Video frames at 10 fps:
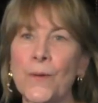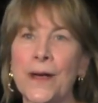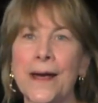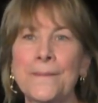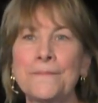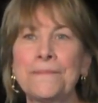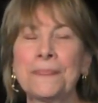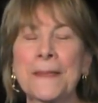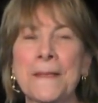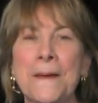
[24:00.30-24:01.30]
um,
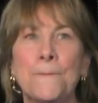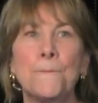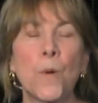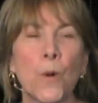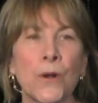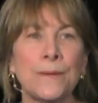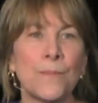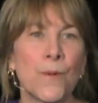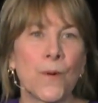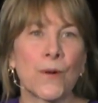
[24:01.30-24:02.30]
more and
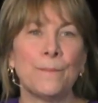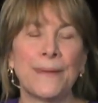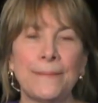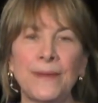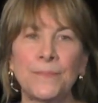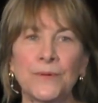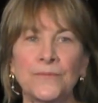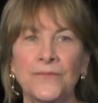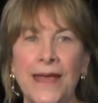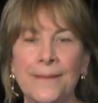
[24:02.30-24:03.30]
more baby boom
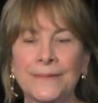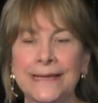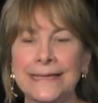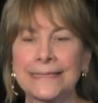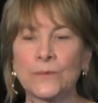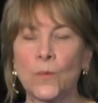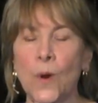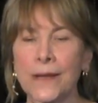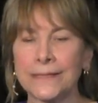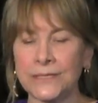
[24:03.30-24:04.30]
families
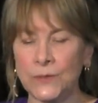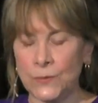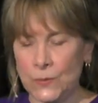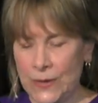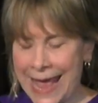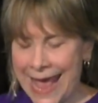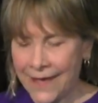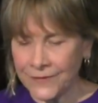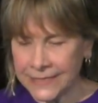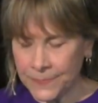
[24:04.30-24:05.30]
want to
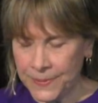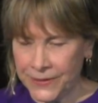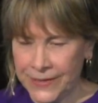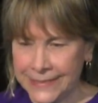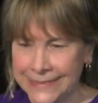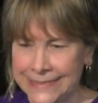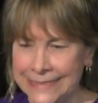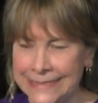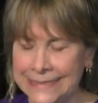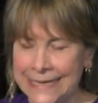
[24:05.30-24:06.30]
have
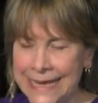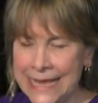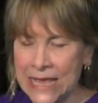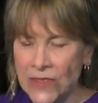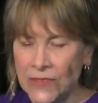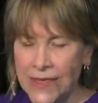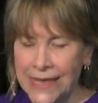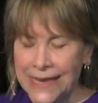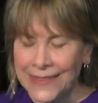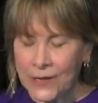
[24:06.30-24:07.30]
experiences that,
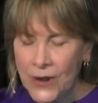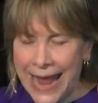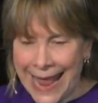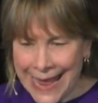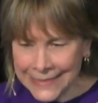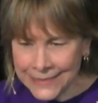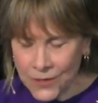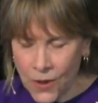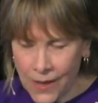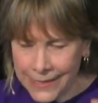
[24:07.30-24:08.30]
that are
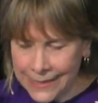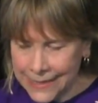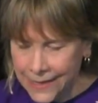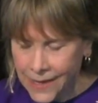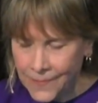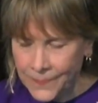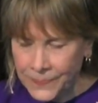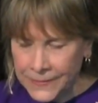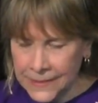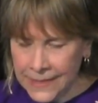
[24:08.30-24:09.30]
hands-on, um,
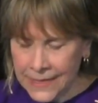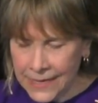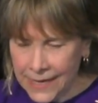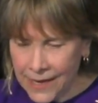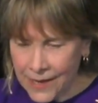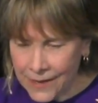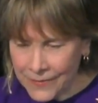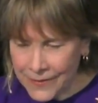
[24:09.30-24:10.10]
uh,